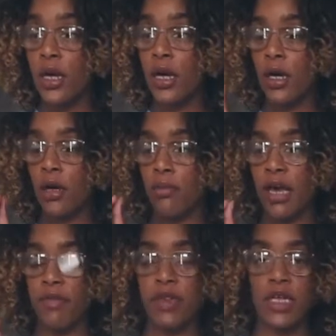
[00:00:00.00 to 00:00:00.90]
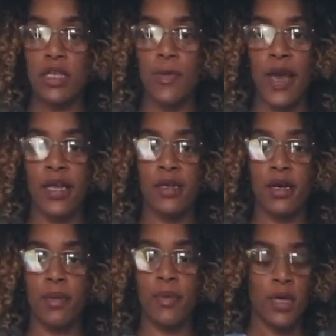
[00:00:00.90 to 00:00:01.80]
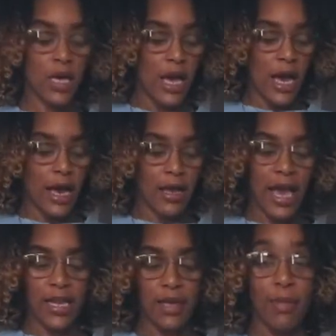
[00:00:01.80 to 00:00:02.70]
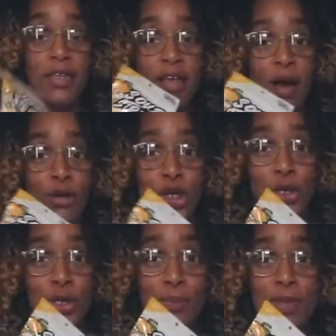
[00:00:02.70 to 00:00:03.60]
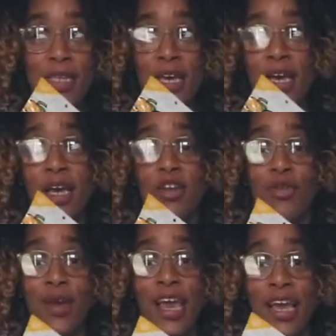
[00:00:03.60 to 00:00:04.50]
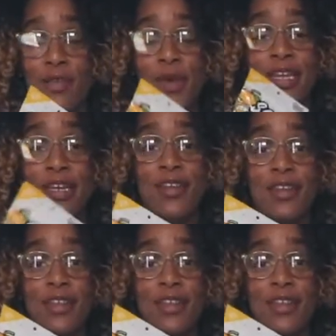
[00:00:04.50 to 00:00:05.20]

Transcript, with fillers: Um, everything's packed up. I had to get my sour strips. Dwayne has me addicted